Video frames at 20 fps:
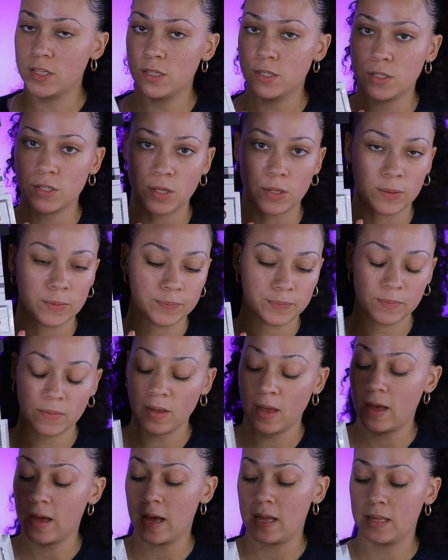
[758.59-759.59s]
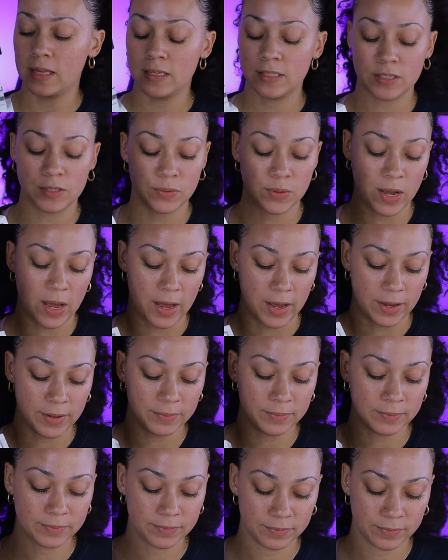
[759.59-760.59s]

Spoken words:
So I got this little guy,